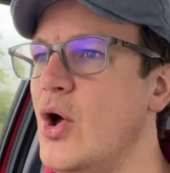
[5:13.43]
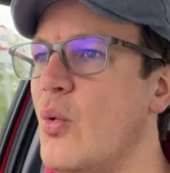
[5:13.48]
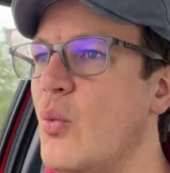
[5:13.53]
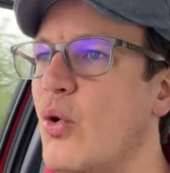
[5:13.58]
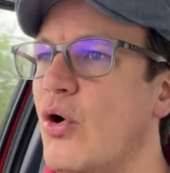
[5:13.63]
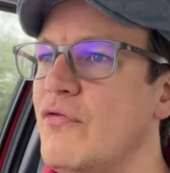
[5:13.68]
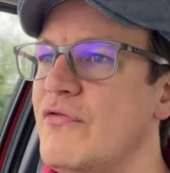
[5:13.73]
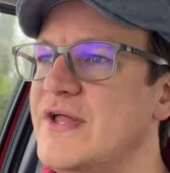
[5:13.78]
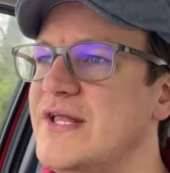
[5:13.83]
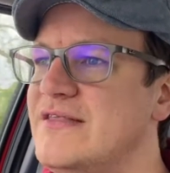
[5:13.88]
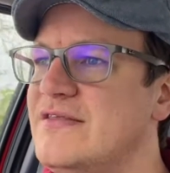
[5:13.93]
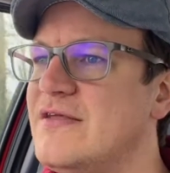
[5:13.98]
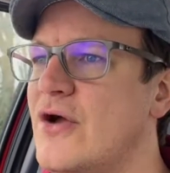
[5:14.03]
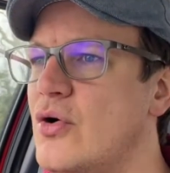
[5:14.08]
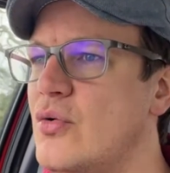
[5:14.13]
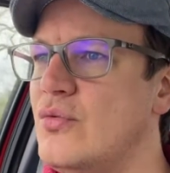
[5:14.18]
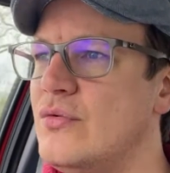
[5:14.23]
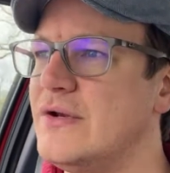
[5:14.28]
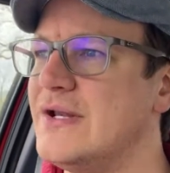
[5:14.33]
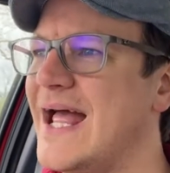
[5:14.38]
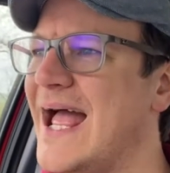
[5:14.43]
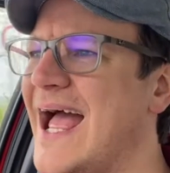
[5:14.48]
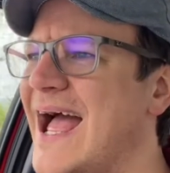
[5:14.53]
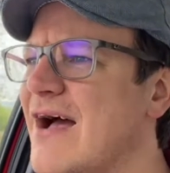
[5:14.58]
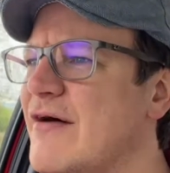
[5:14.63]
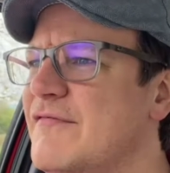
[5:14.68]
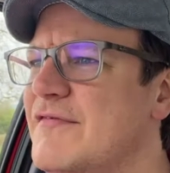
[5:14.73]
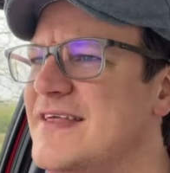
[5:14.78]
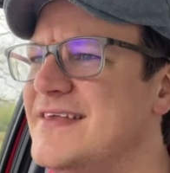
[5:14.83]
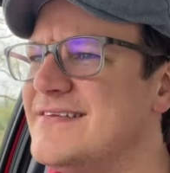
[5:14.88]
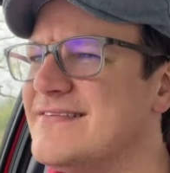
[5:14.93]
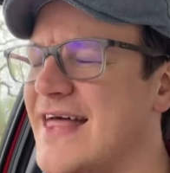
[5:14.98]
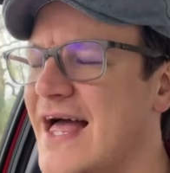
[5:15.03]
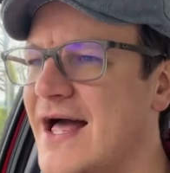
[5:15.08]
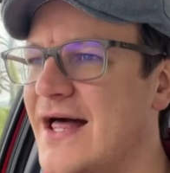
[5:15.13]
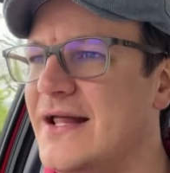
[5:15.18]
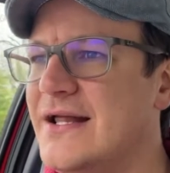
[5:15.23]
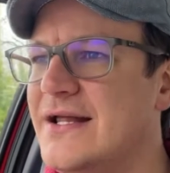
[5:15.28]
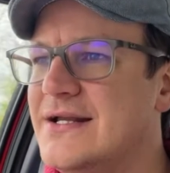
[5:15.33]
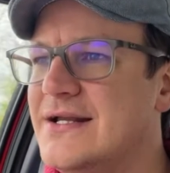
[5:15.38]
what they don't have is
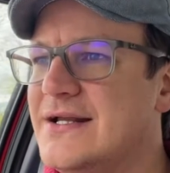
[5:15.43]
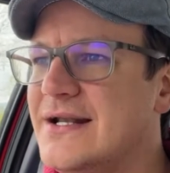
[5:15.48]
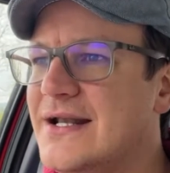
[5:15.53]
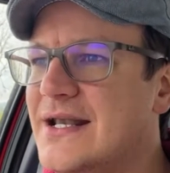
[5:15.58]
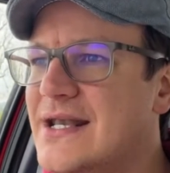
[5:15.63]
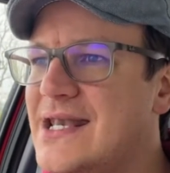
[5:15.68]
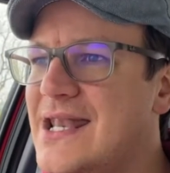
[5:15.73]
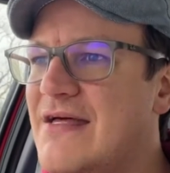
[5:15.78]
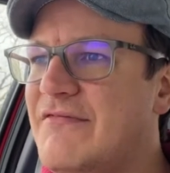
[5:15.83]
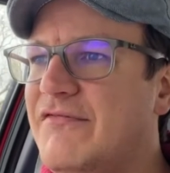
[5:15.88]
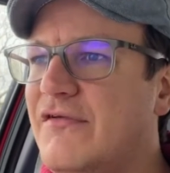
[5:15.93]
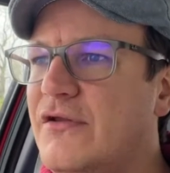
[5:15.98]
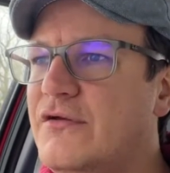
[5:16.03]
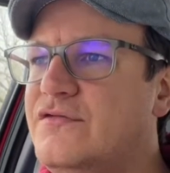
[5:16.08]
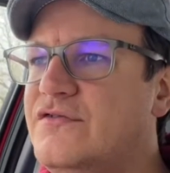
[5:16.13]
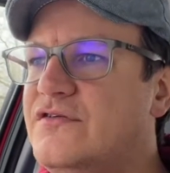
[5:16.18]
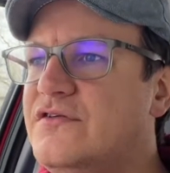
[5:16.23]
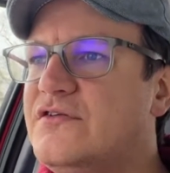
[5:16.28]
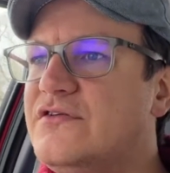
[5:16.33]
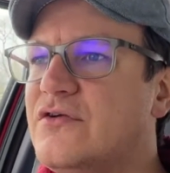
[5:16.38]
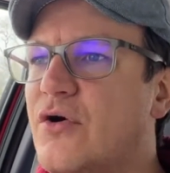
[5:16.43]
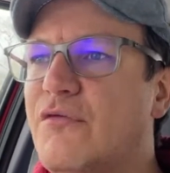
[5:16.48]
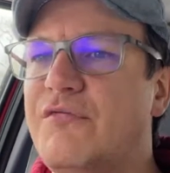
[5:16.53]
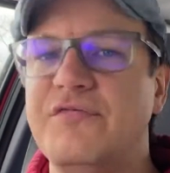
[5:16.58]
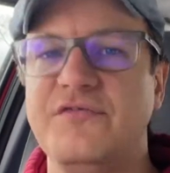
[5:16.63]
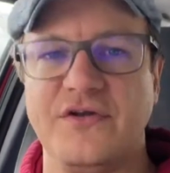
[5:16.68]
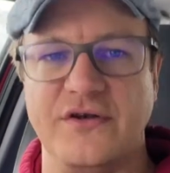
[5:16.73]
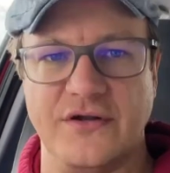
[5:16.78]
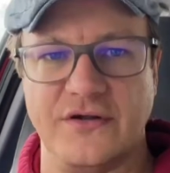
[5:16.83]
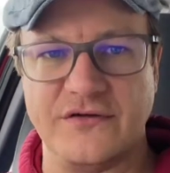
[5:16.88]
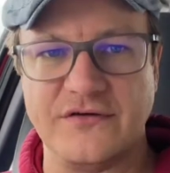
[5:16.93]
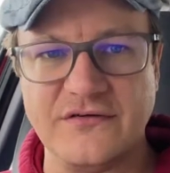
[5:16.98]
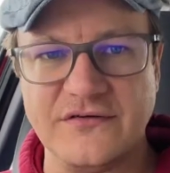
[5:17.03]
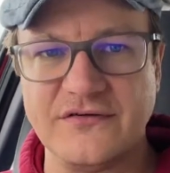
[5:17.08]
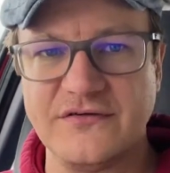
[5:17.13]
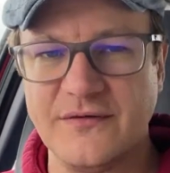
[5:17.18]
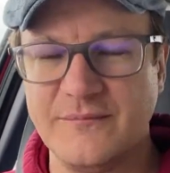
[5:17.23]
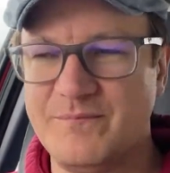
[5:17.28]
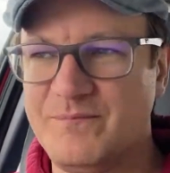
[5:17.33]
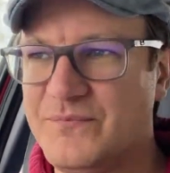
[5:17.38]
that level of
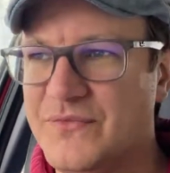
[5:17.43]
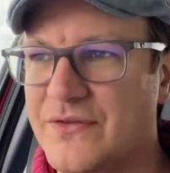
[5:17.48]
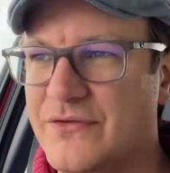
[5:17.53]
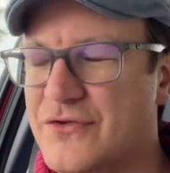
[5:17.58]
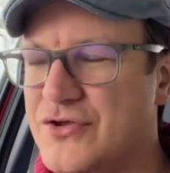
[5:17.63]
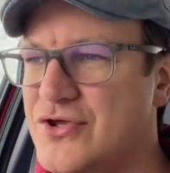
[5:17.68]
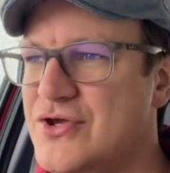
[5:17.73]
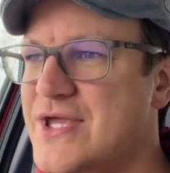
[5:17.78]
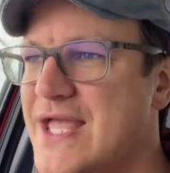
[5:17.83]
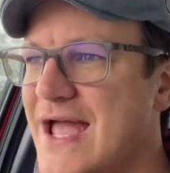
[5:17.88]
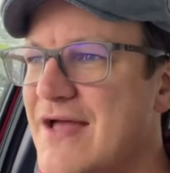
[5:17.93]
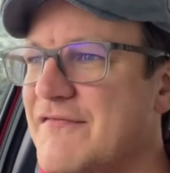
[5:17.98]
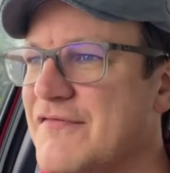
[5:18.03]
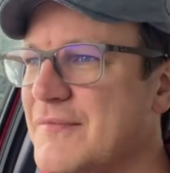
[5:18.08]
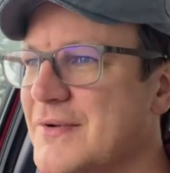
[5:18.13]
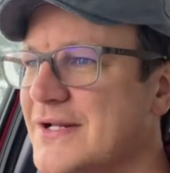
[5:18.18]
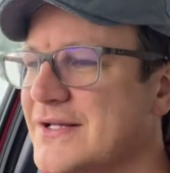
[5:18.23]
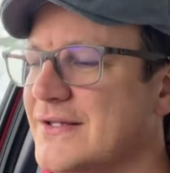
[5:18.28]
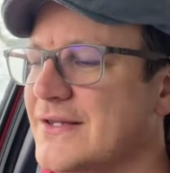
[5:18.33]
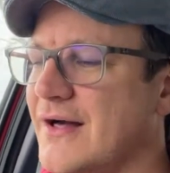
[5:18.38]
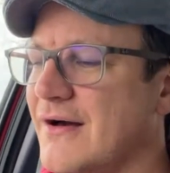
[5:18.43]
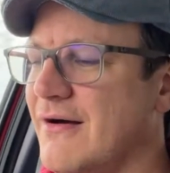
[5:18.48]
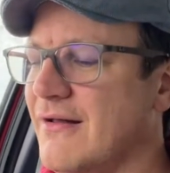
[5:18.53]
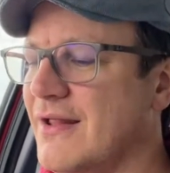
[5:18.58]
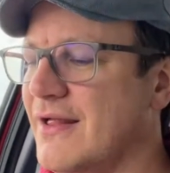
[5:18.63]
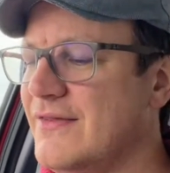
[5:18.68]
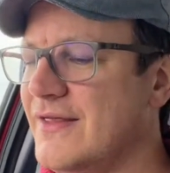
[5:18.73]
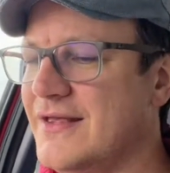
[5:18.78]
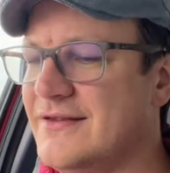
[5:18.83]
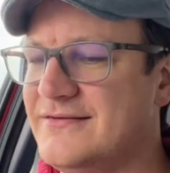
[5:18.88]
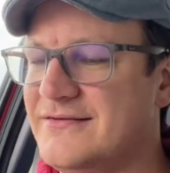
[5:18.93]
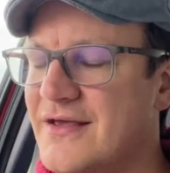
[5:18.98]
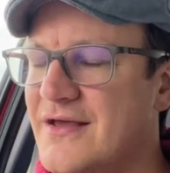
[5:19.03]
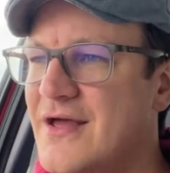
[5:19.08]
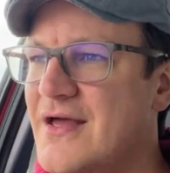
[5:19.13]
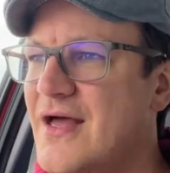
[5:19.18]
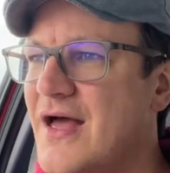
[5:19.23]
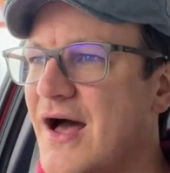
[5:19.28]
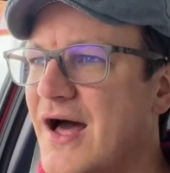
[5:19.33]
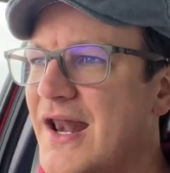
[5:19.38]
softness that you get from a little car like this.
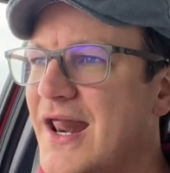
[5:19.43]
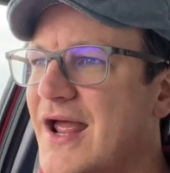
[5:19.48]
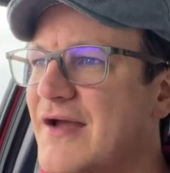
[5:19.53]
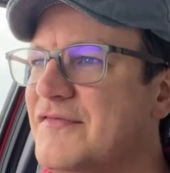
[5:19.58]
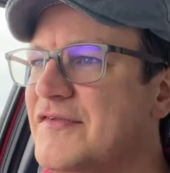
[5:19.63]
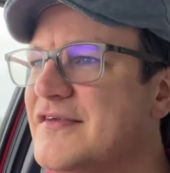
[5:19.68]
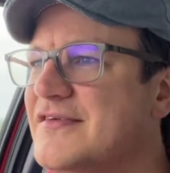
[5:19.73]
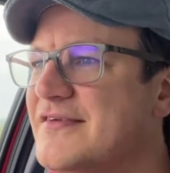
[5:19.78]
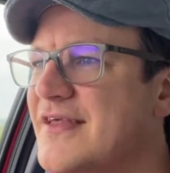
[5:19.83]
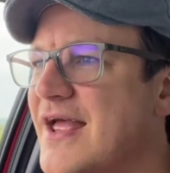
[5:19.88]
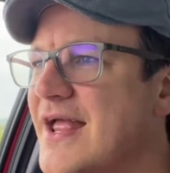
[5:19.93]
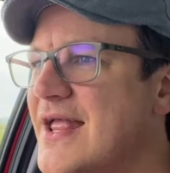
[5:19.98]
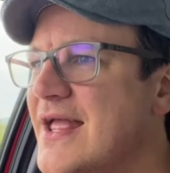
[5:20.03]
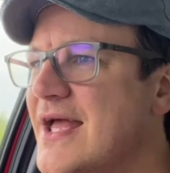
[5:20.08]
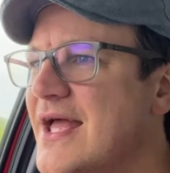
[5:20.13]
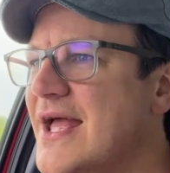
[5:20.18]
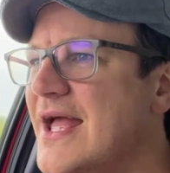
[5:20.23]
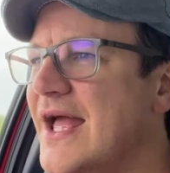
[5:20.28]
And I have to say,